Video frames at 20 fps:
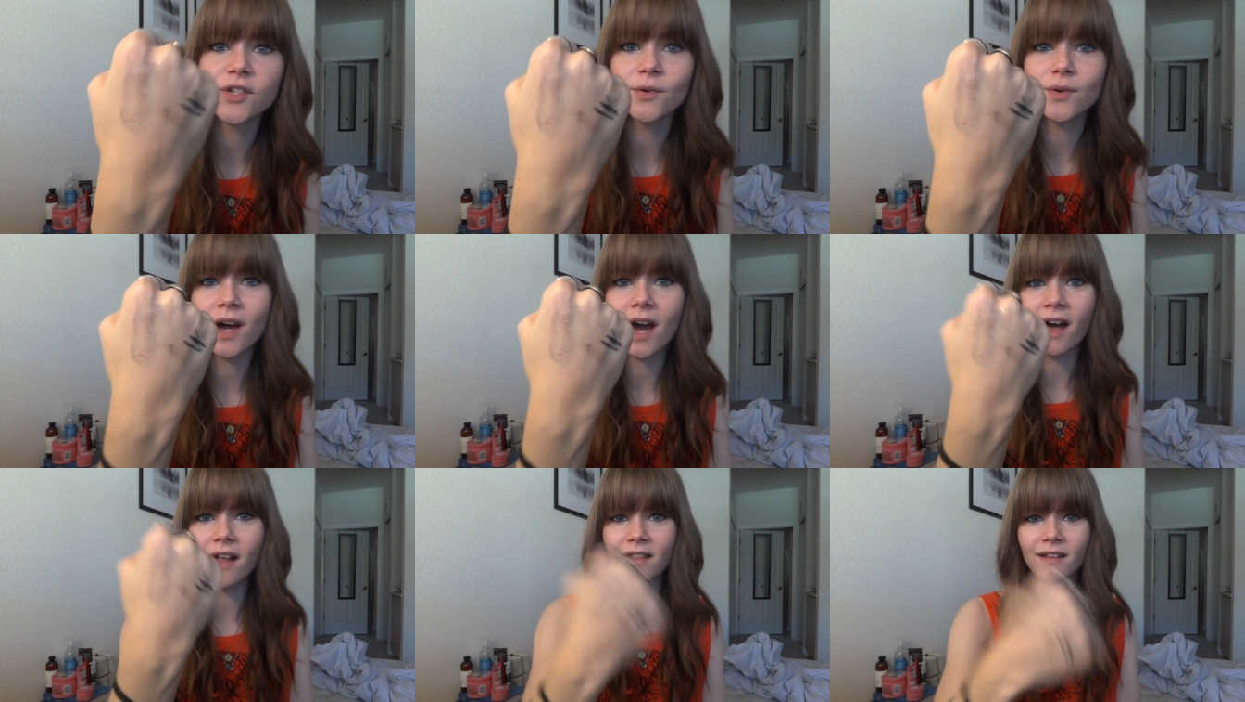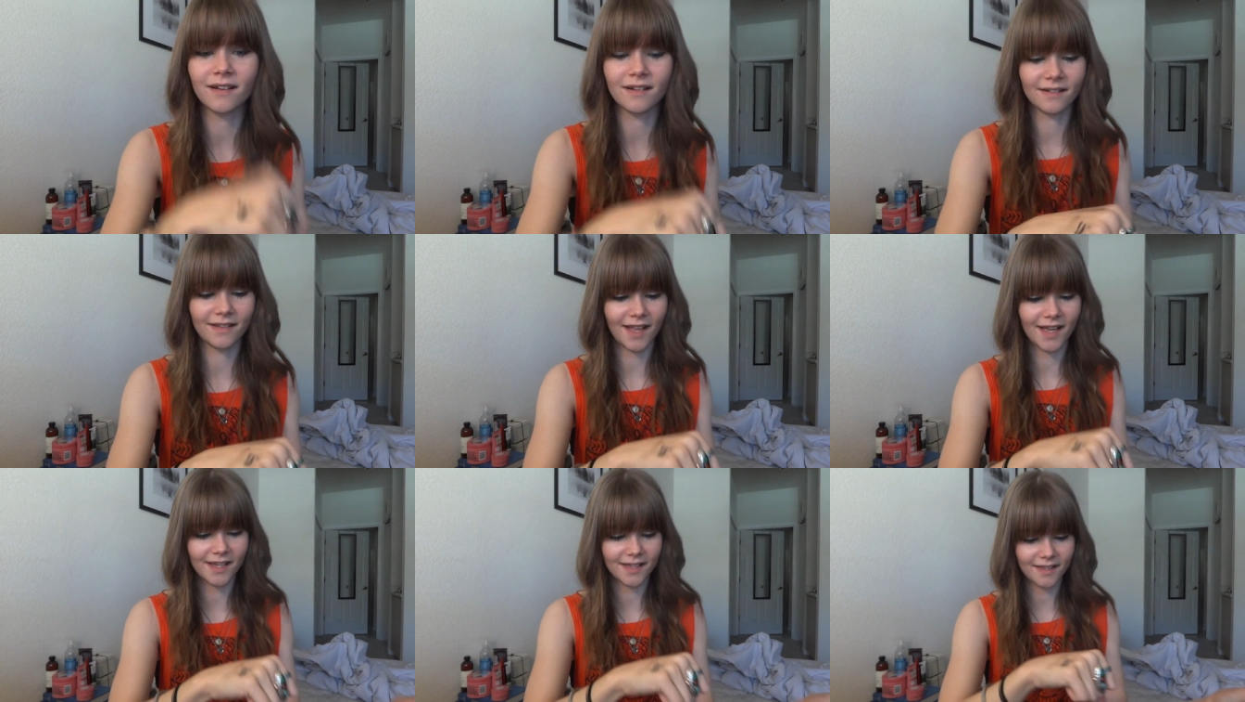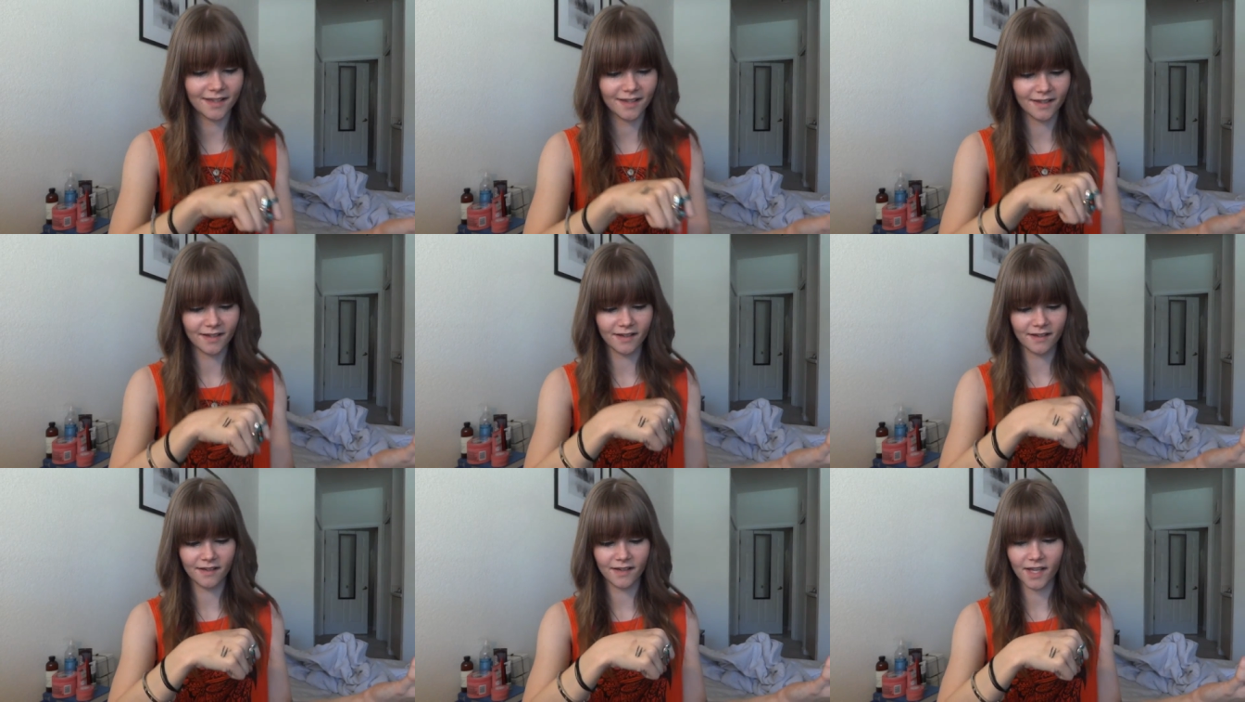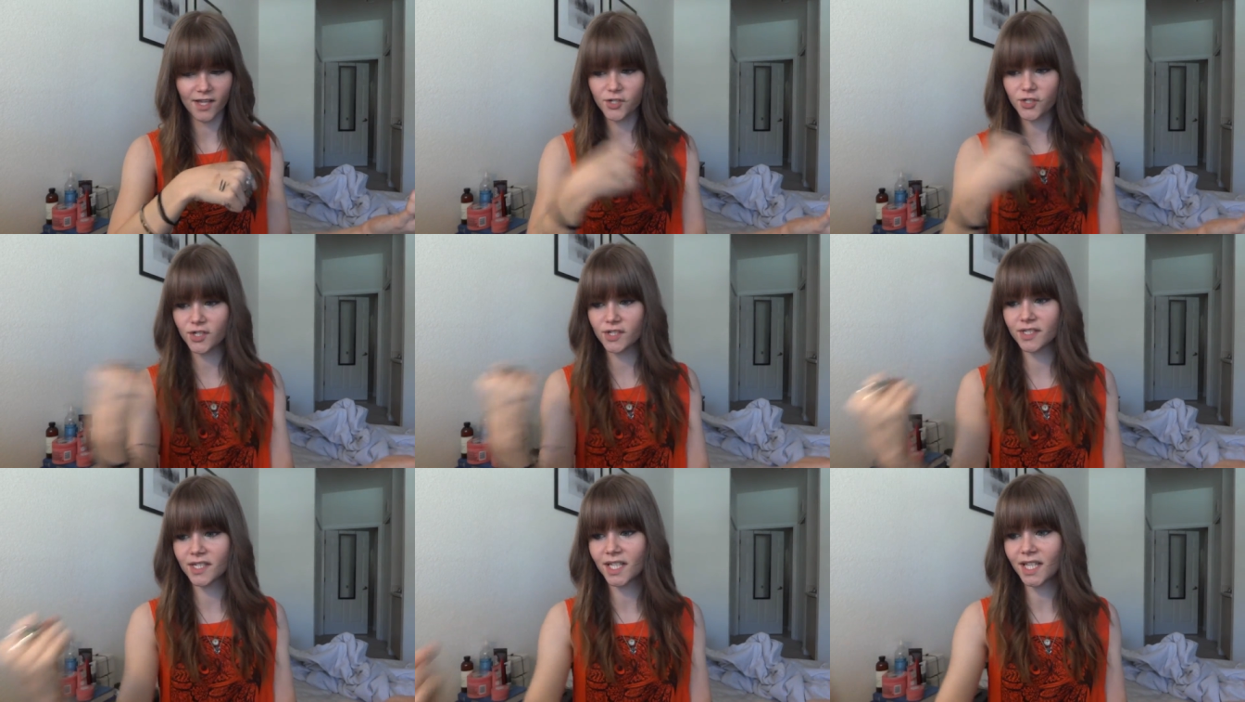there's no color. Like,
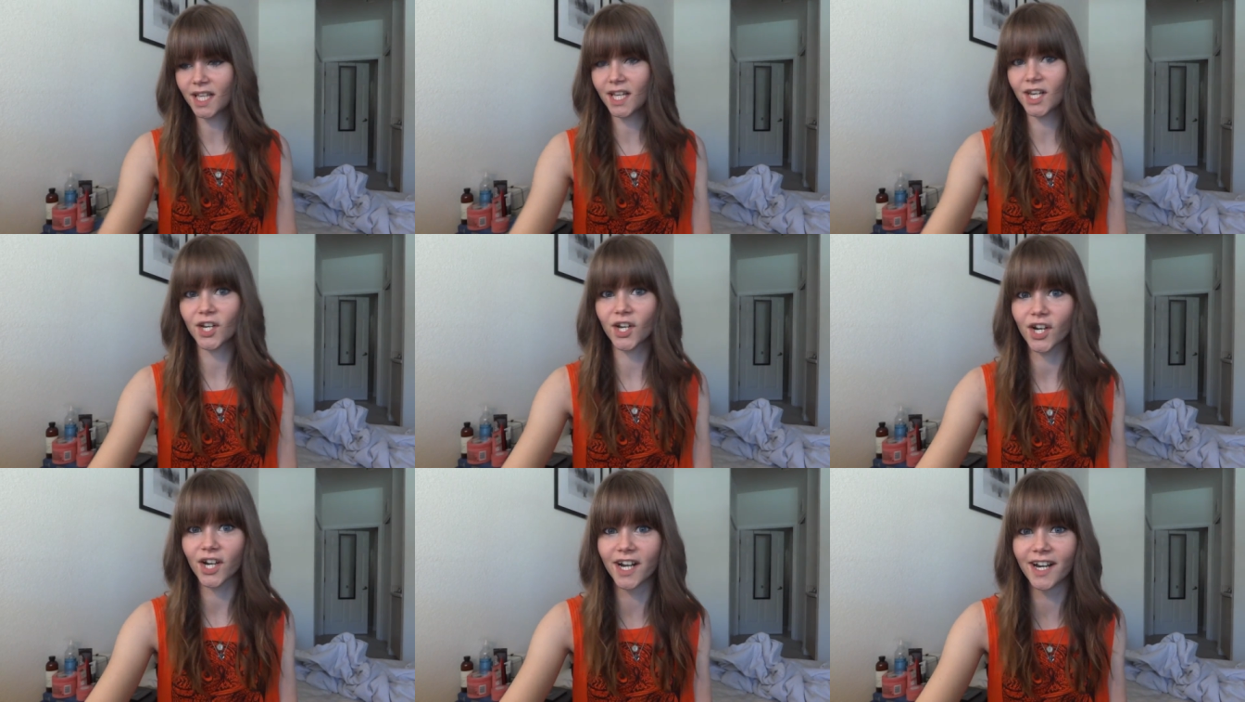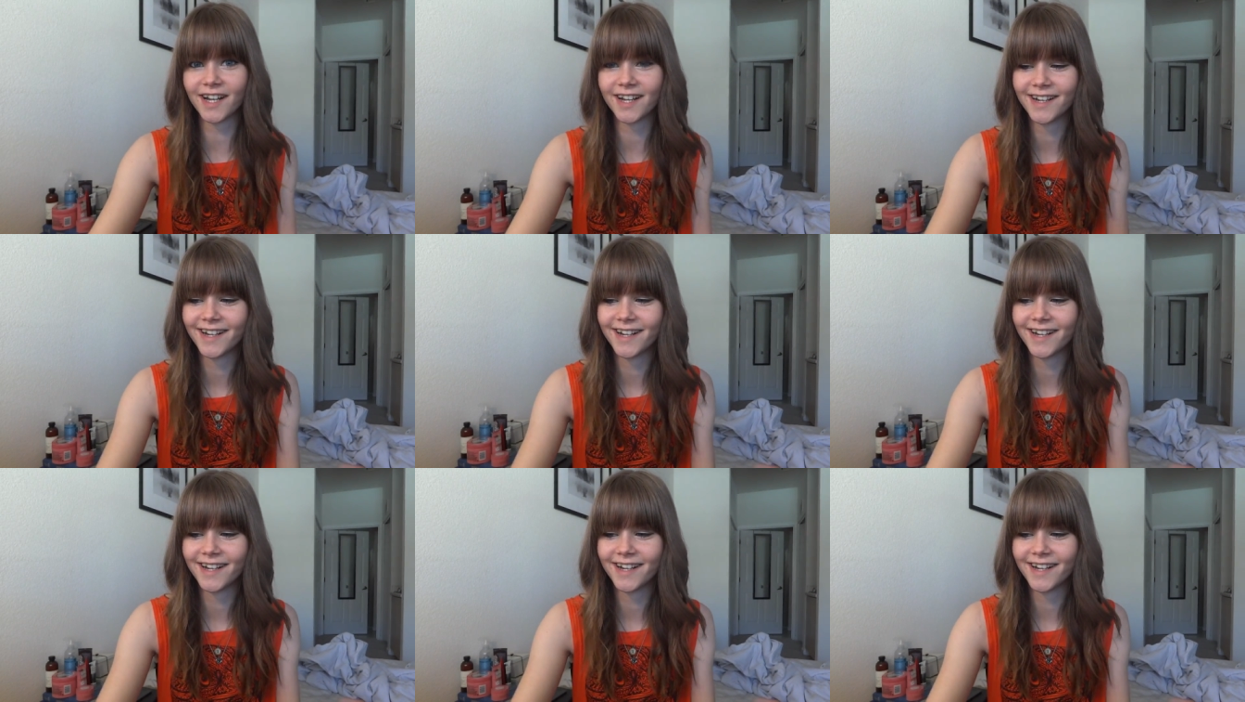it's just glitter.